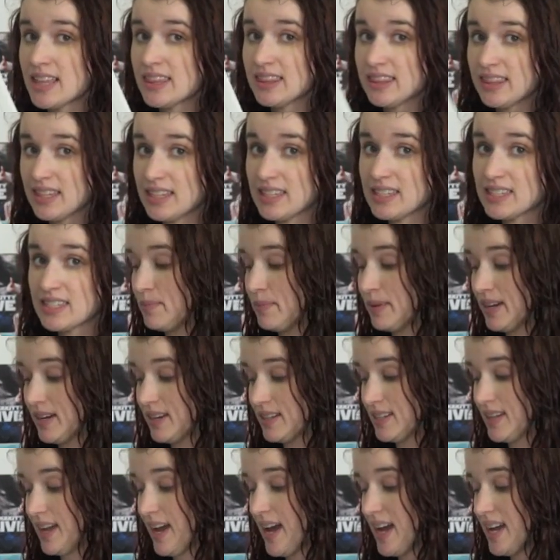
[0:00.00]
this,
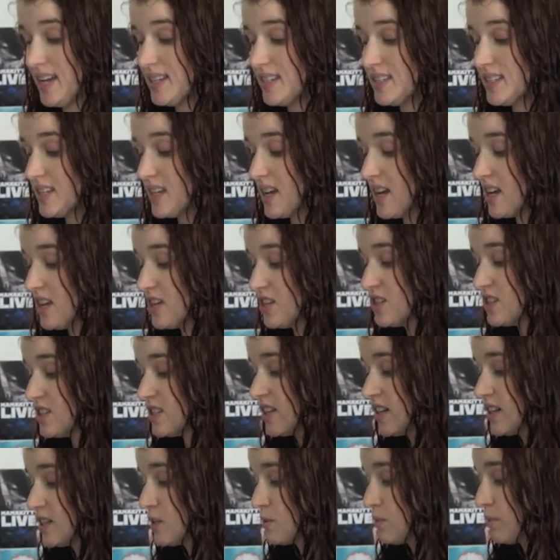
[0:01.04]
because it has
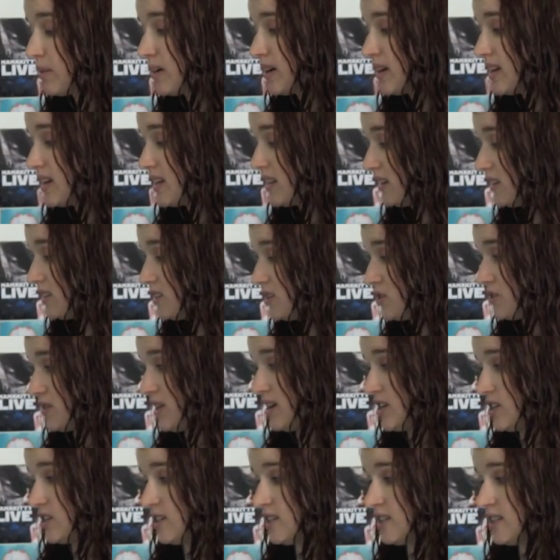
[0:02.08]
such pretty
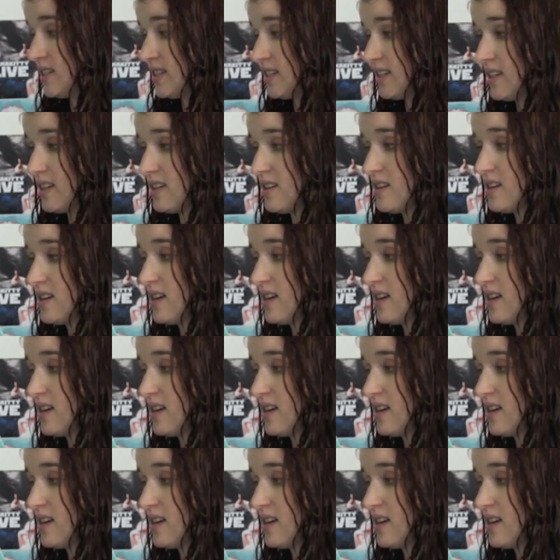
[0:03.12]
illustrations. Like, you